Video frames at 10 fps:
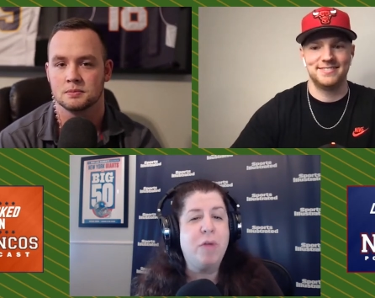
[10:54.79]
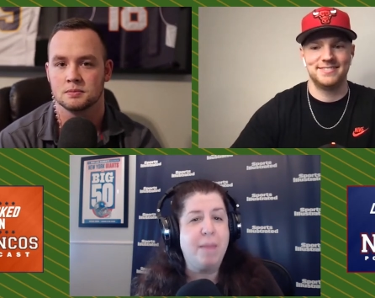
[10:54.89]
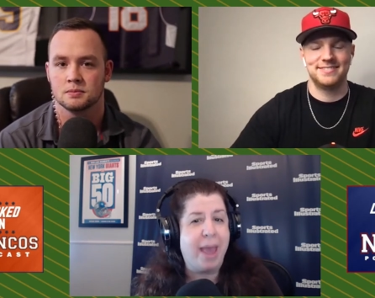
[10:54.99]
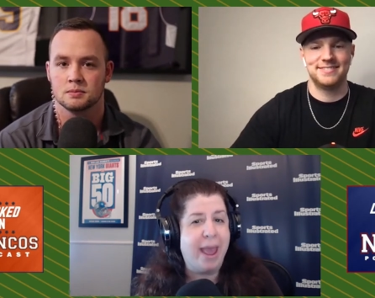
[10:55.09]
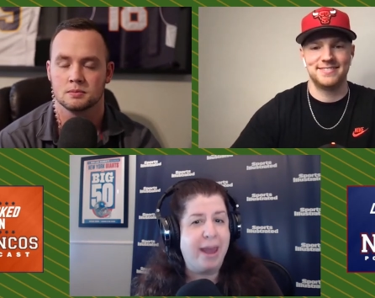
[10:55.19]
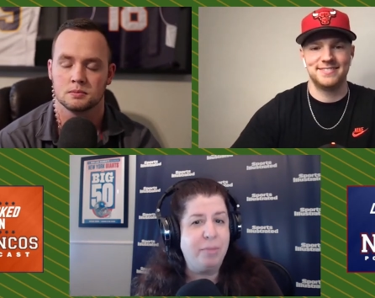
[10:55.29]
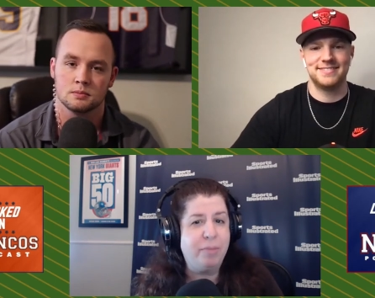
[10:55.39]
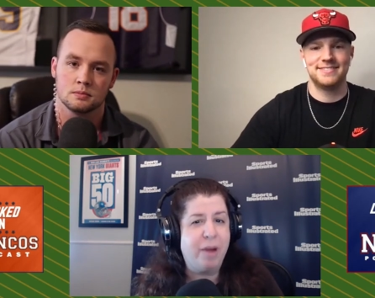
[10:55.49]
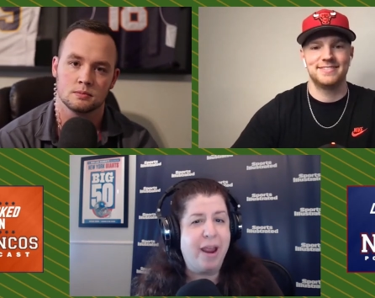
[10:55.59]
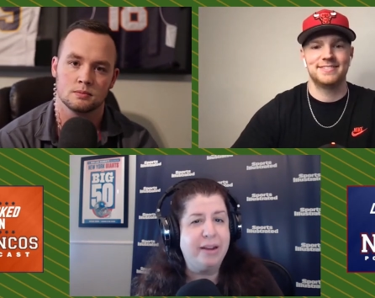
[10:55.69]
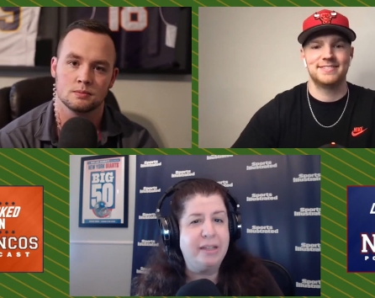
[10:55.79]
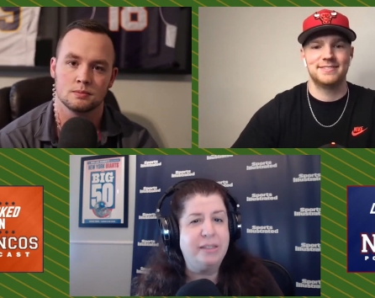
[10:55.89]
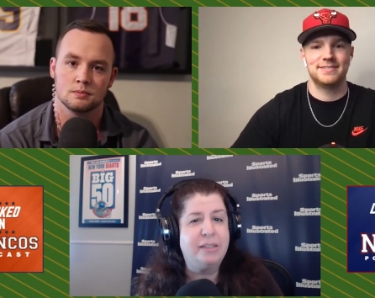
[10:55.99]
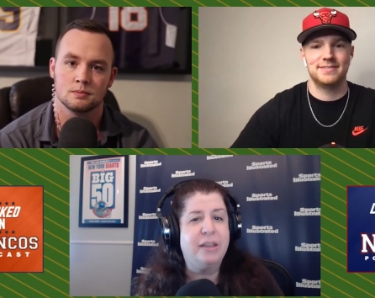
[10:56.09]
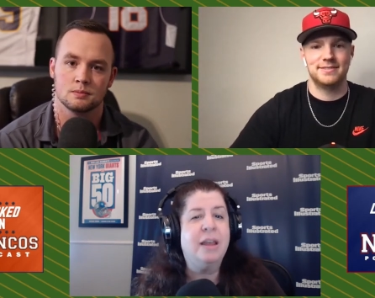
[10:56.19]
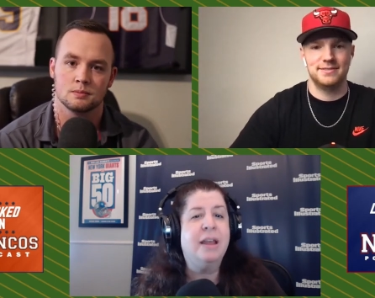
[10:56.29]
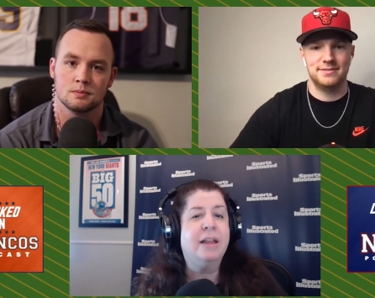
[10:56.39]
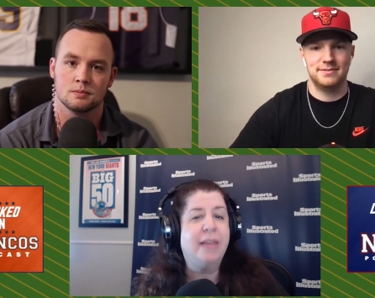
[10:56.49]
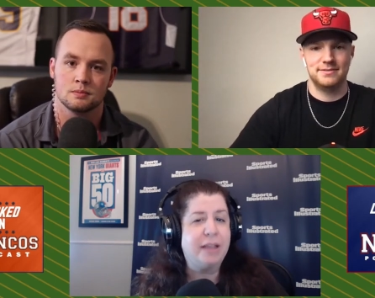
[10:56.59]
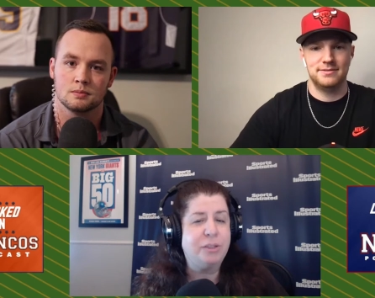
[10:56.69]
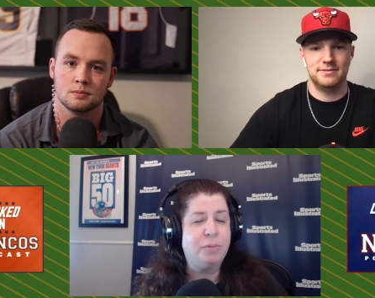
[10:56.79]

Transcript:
Speaker 1: padded practice last